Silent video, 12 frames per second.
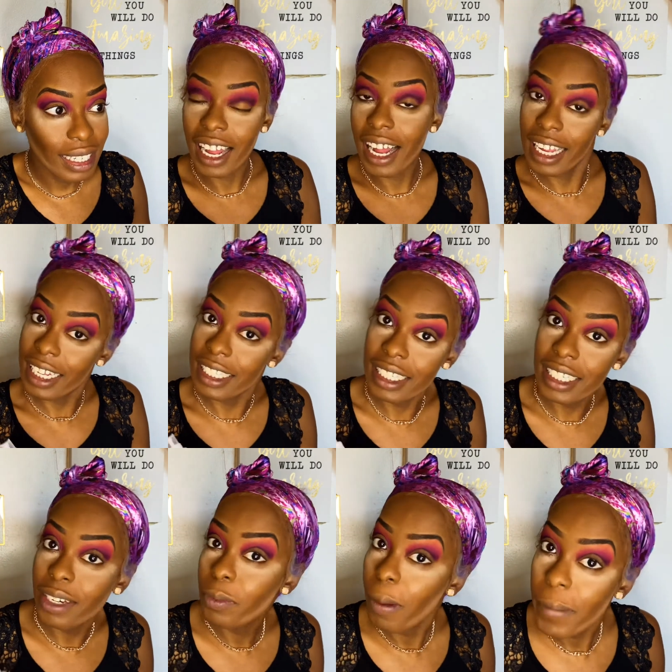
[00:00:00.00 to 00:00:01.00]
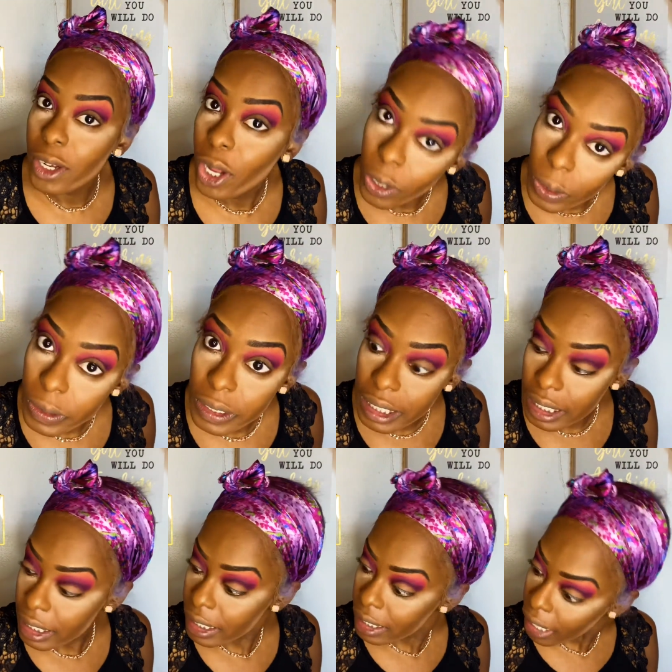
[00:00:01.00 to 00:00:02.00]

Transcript: I guess it didn't want me to hold it.